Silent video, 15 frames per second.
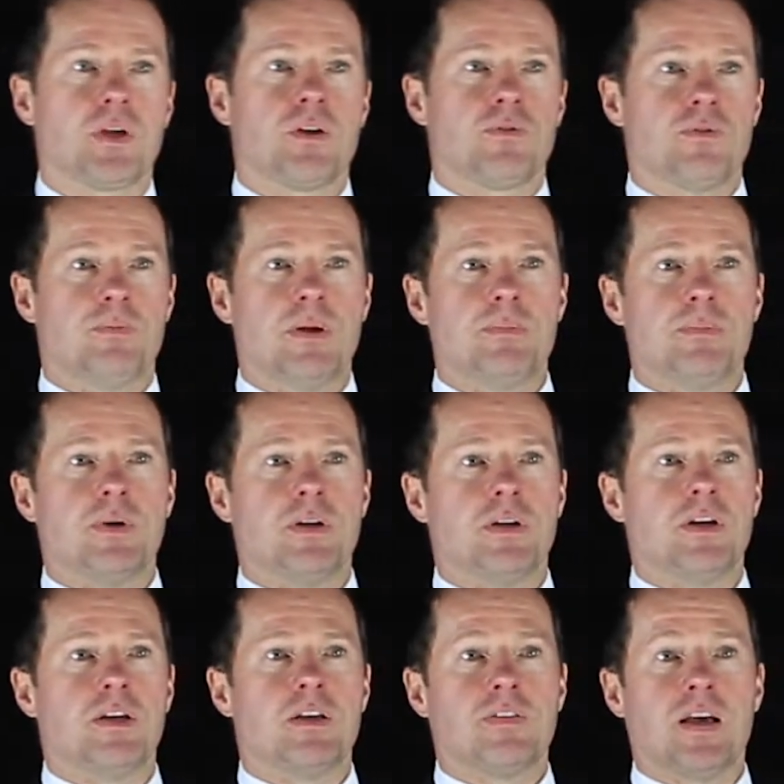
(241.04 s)
Remember
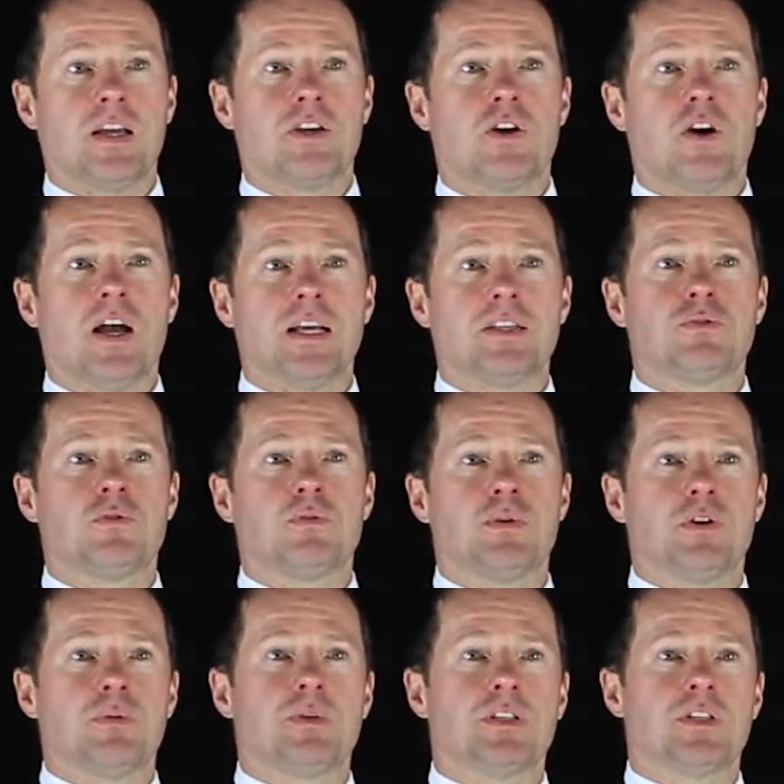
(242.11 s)
that your hands will be
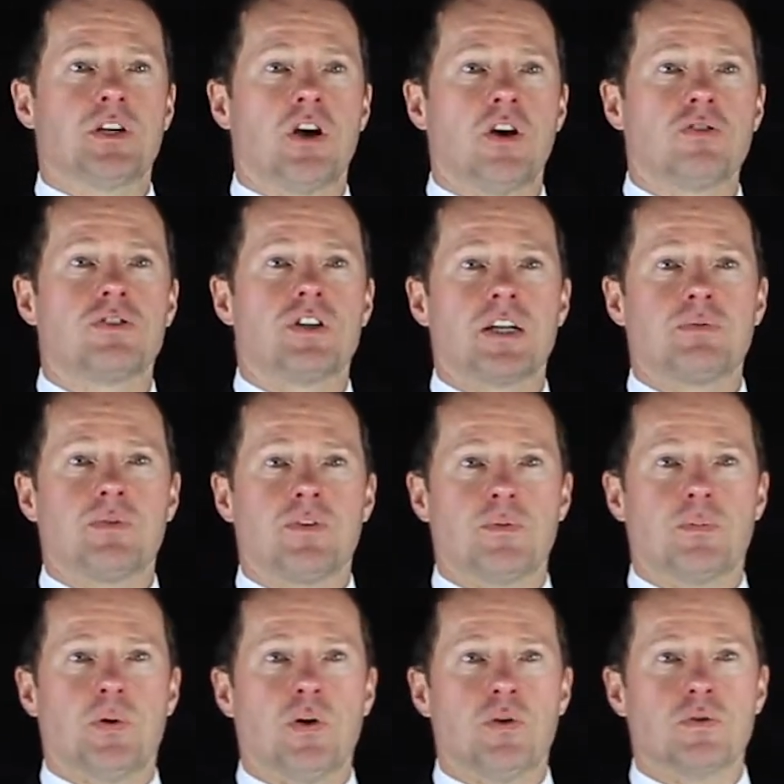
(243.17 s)
coming into contact with the
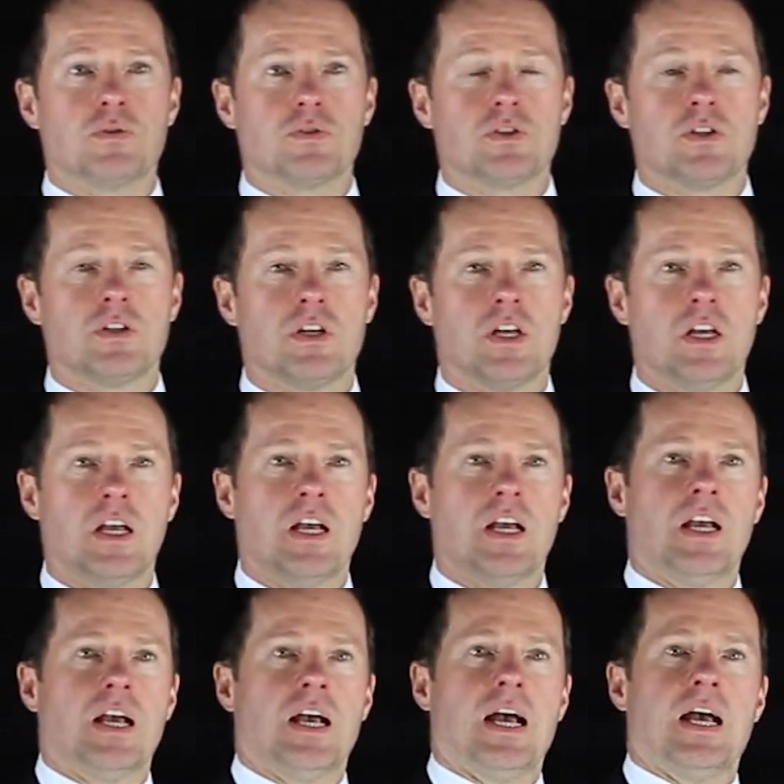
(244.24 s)
poles,
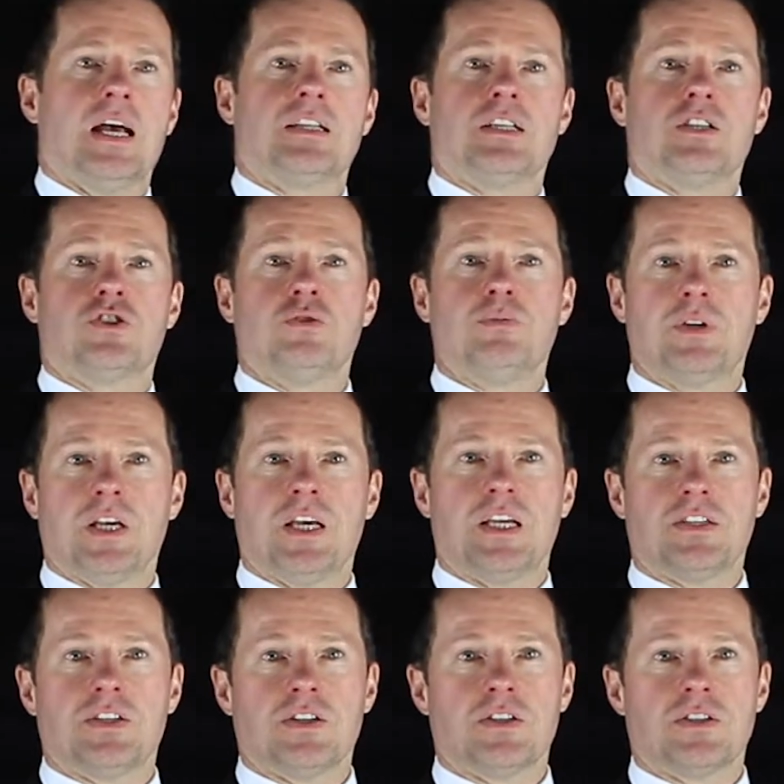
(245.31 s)
and in some
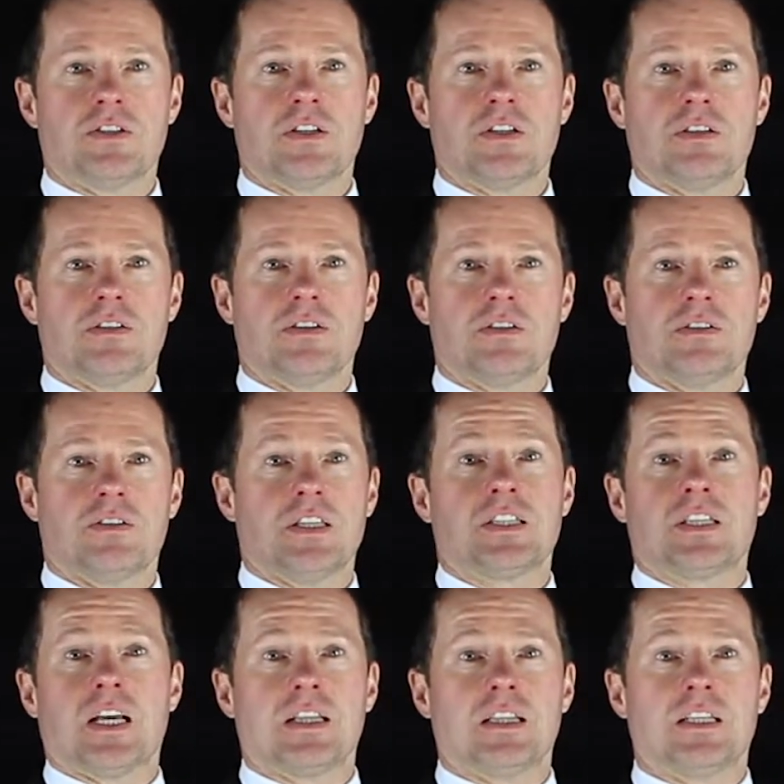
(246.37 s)
cases, this
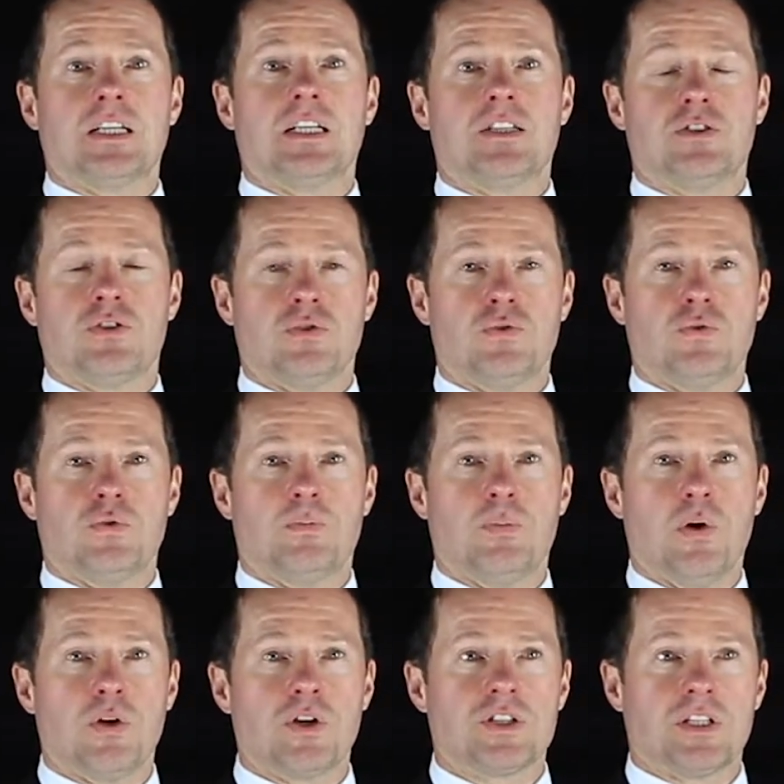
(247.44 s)
can lead to
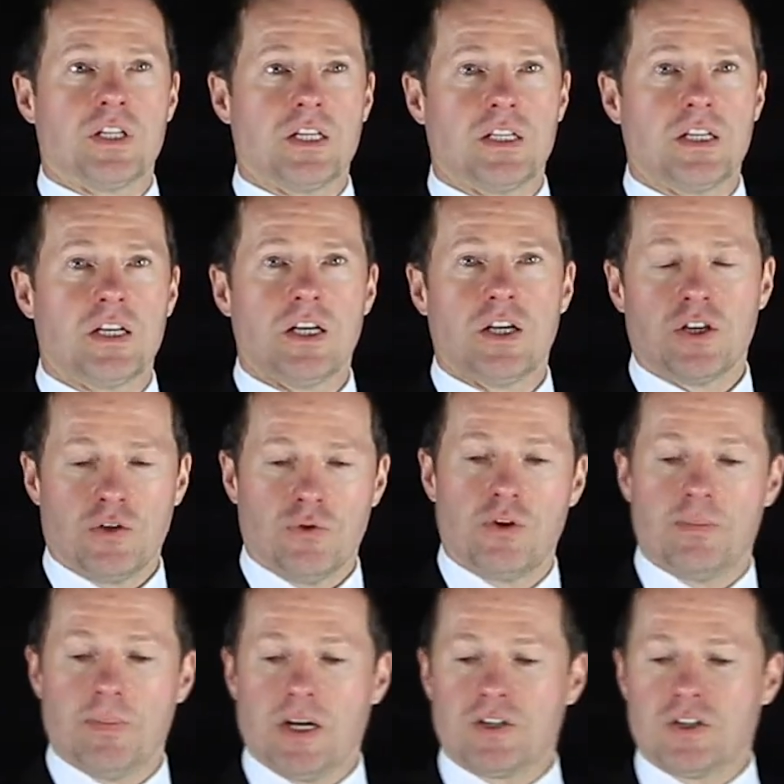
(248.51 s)
poisoning. You
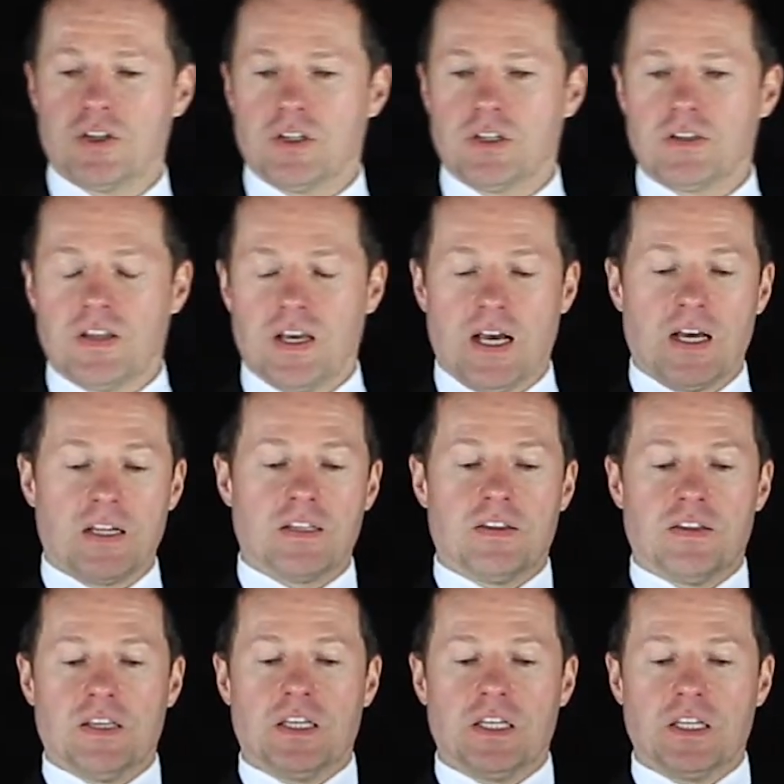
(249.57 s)
imagine that
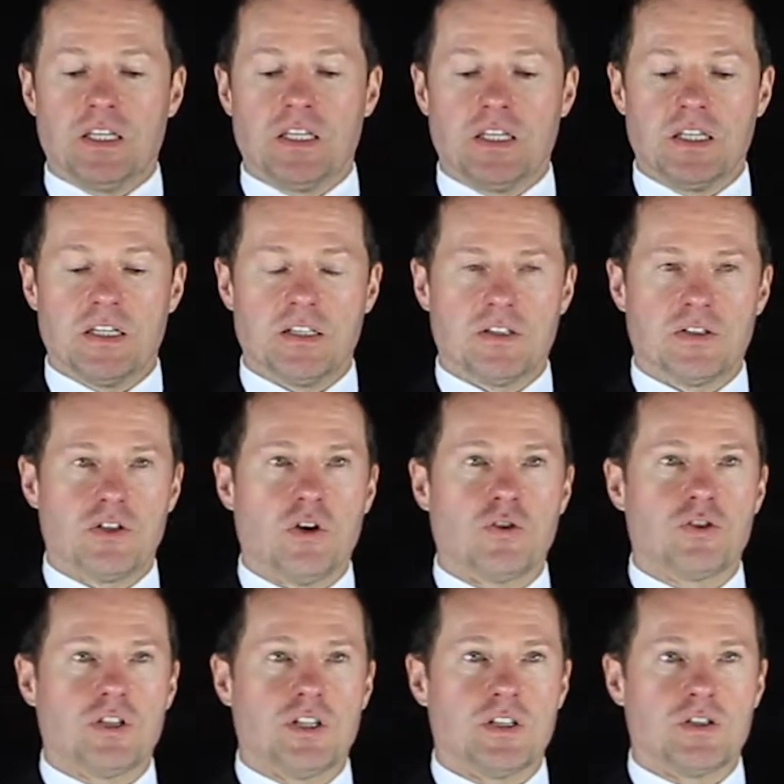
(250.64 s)
the
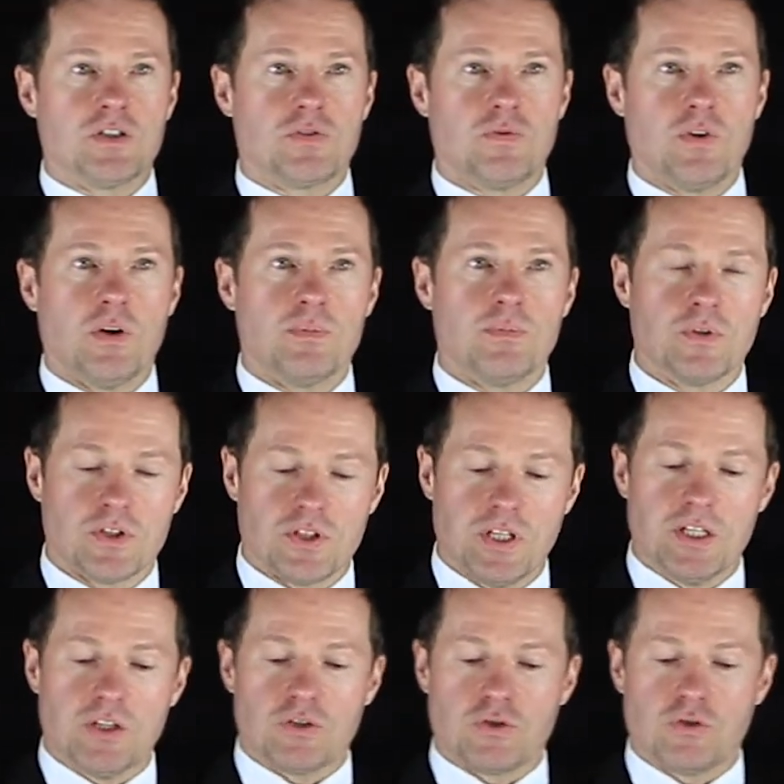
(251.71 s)
toxins from the
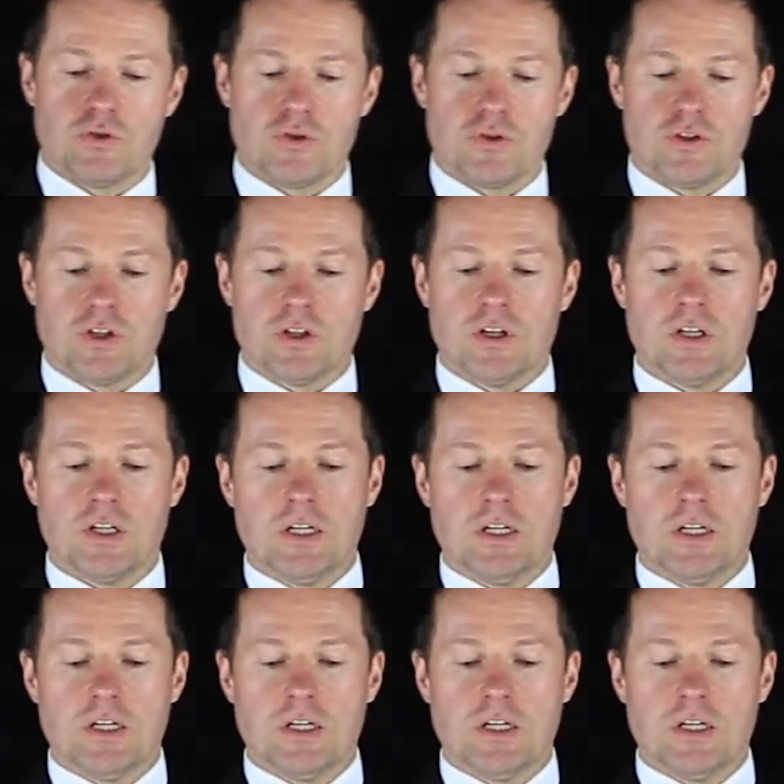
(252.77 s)
steel structure,